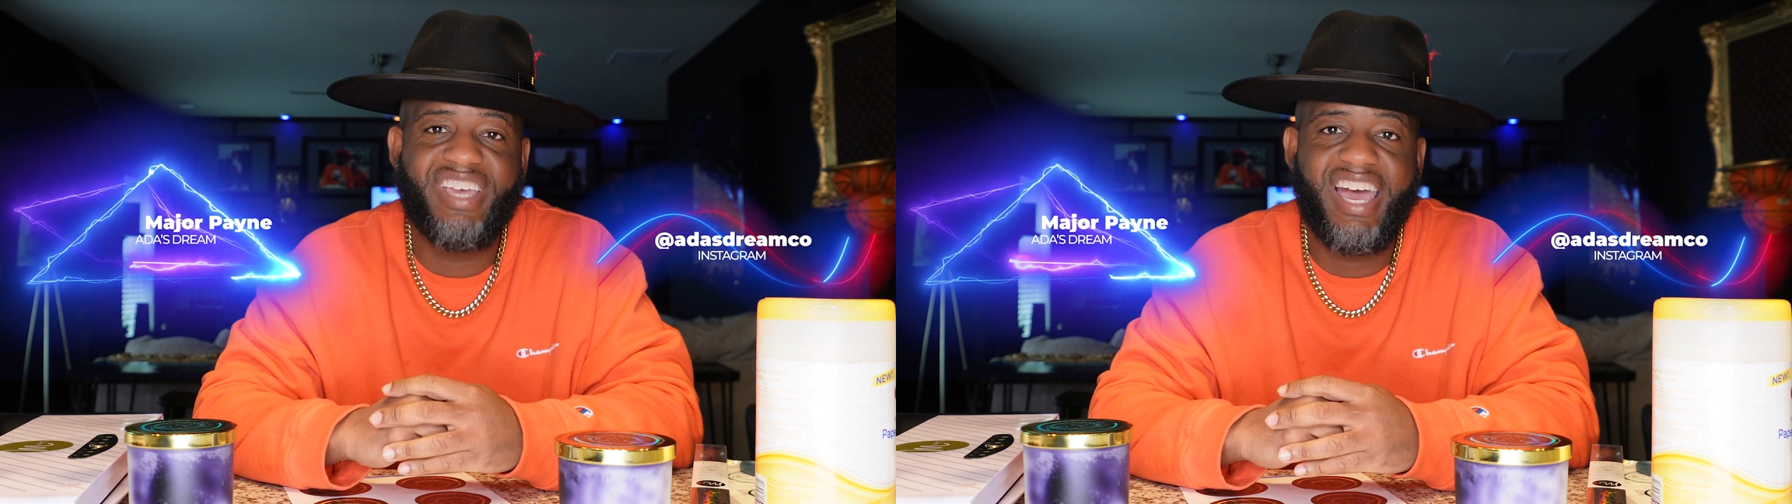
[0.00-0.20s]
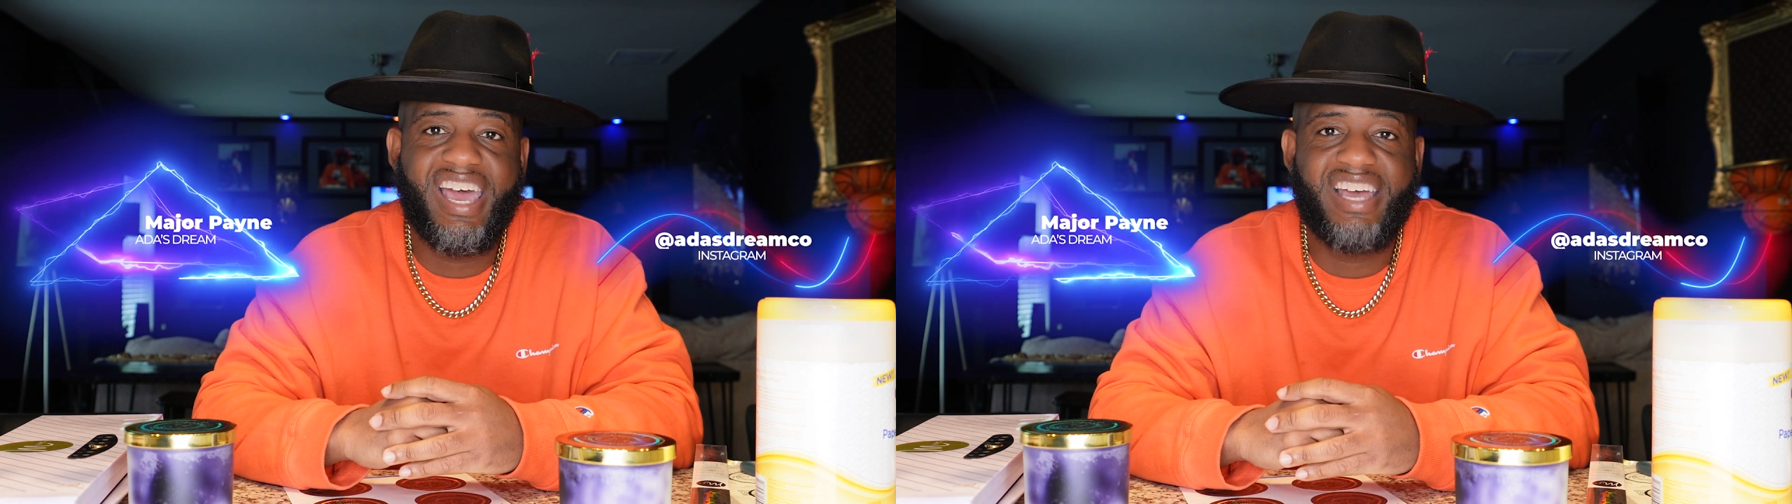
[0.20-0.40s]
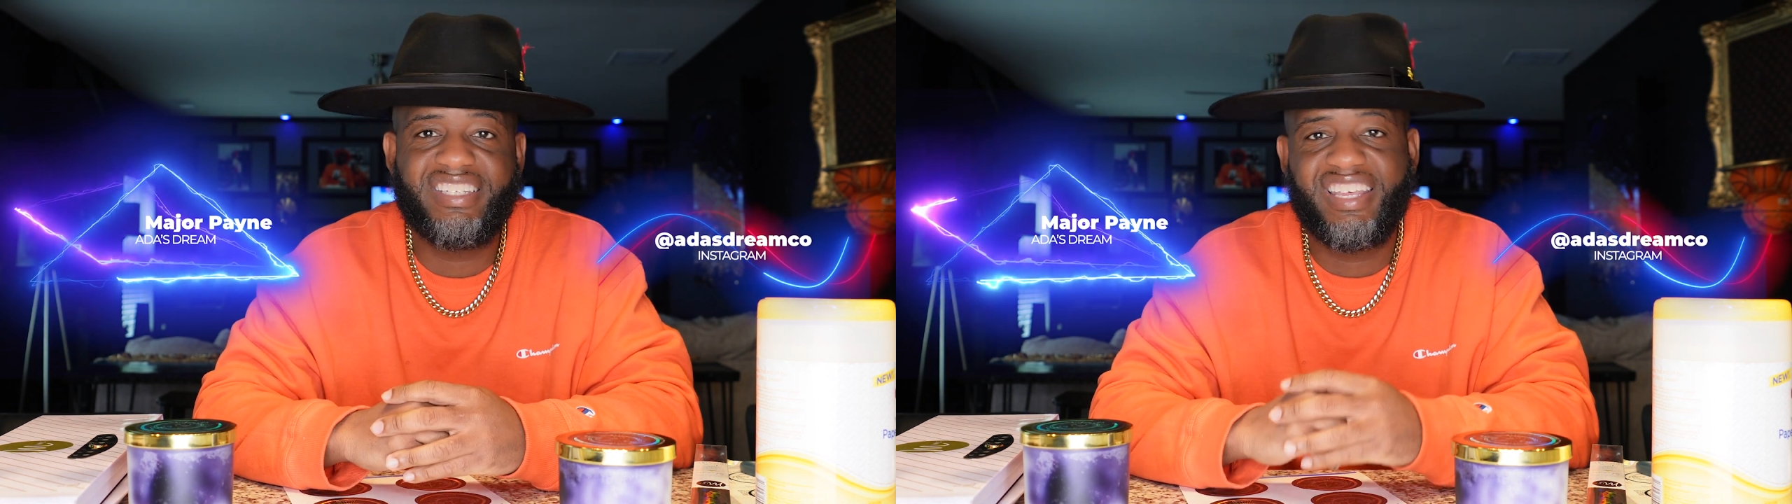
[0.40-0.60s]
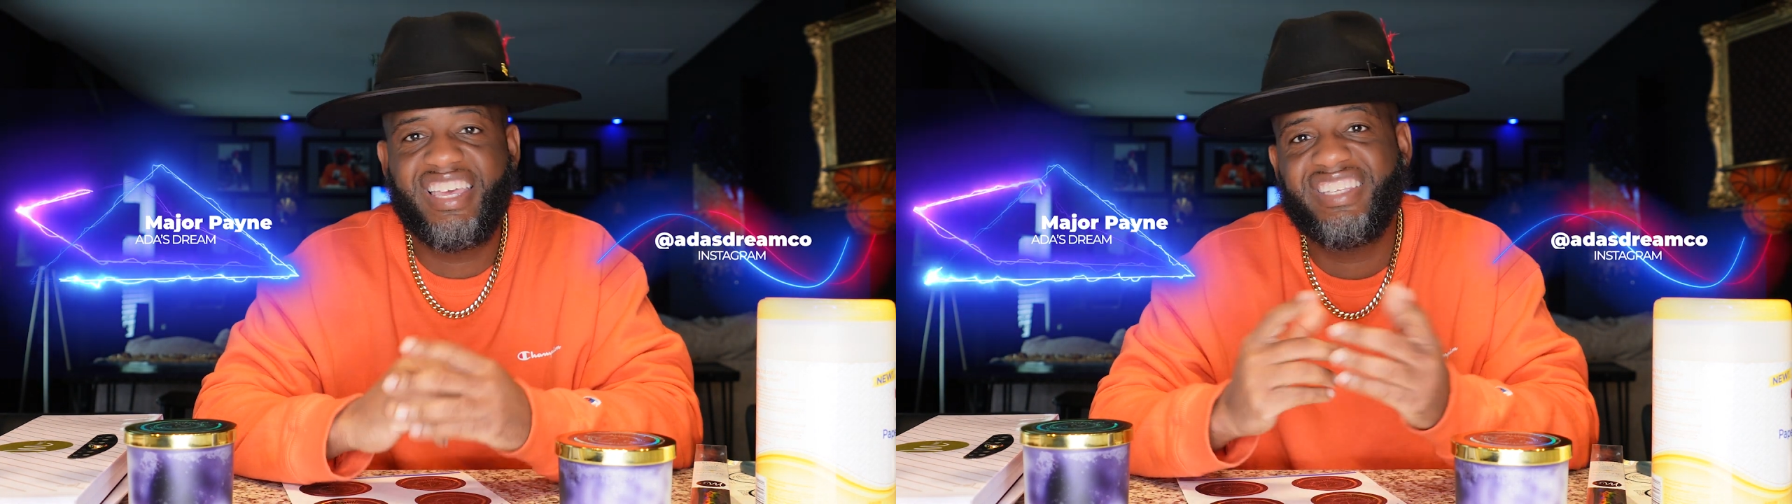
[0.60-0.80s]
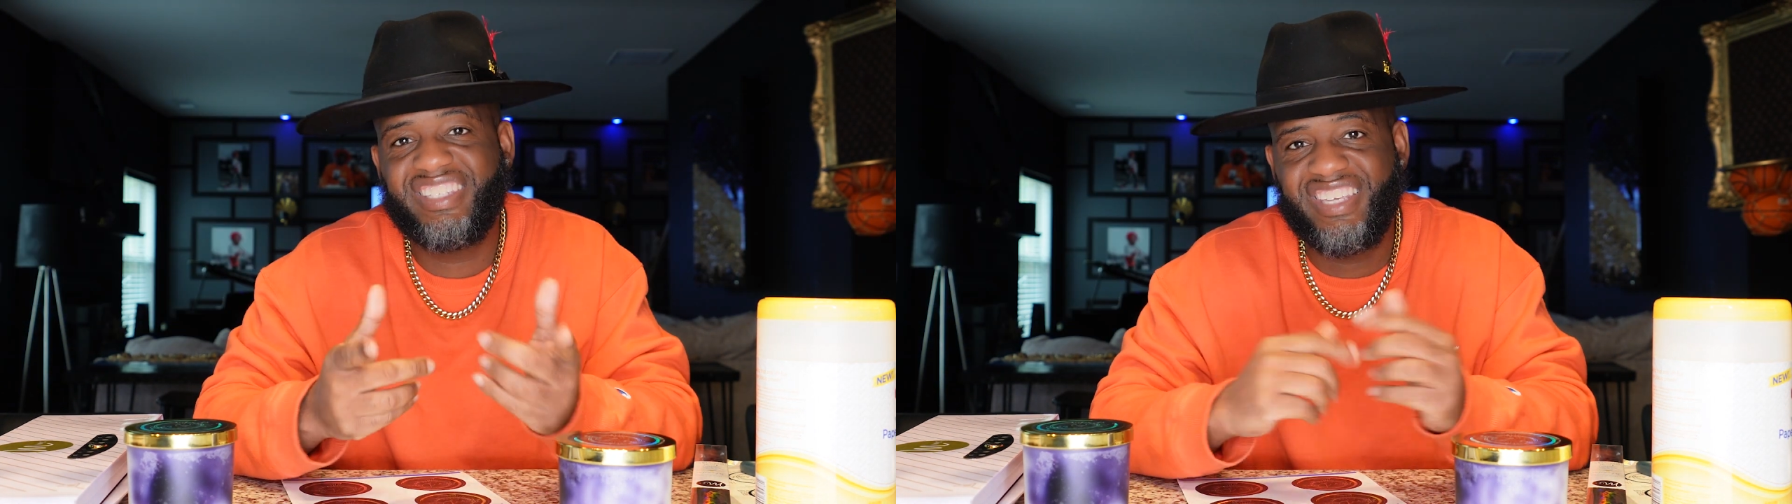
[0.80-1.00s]
guys.
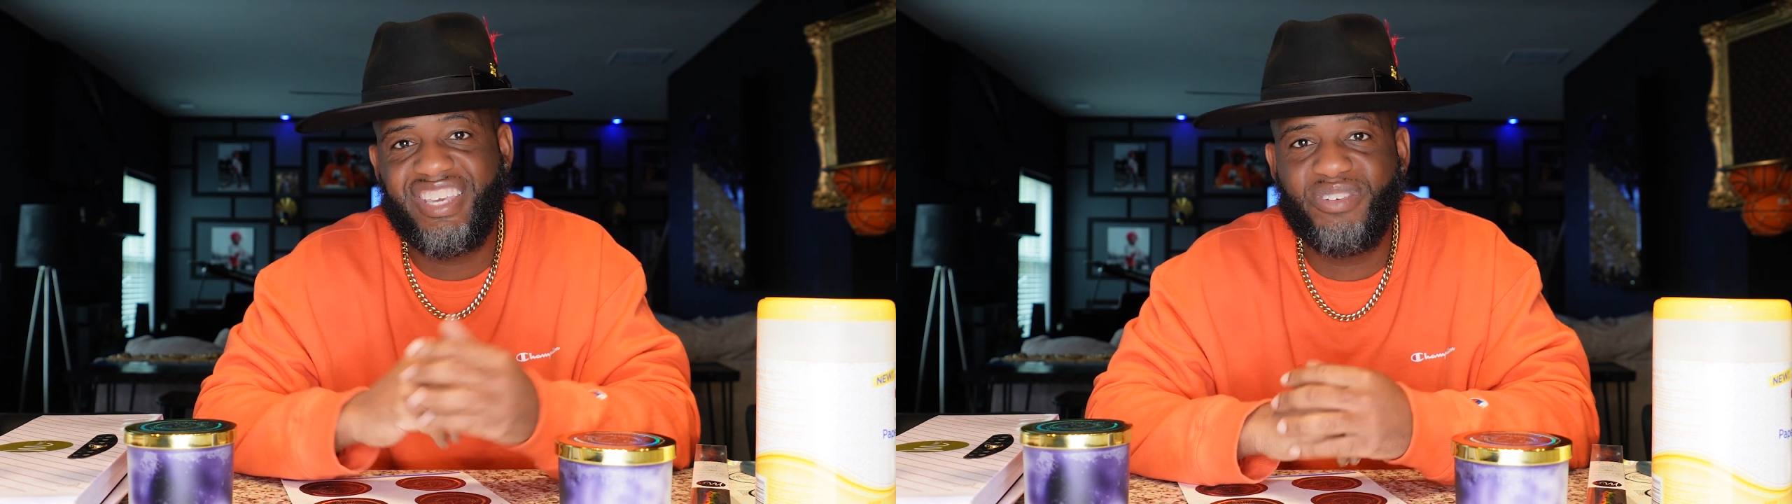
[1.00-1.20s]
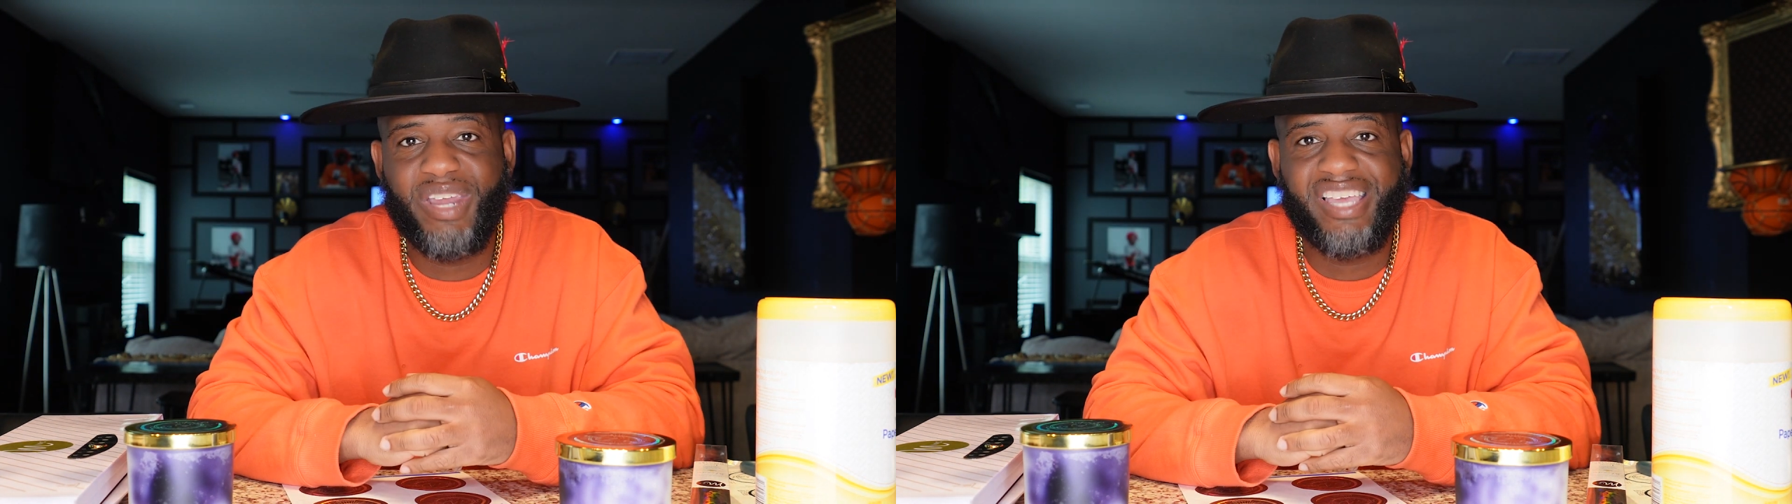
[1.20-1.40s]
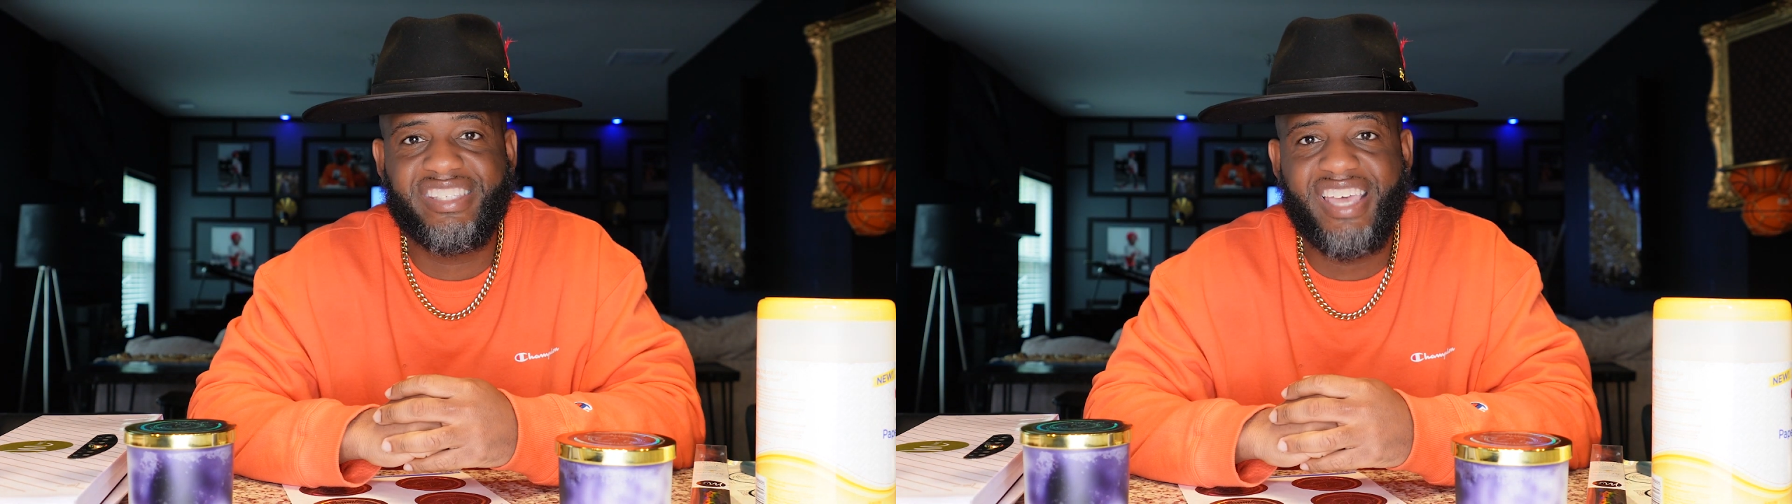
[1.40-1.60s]
See you next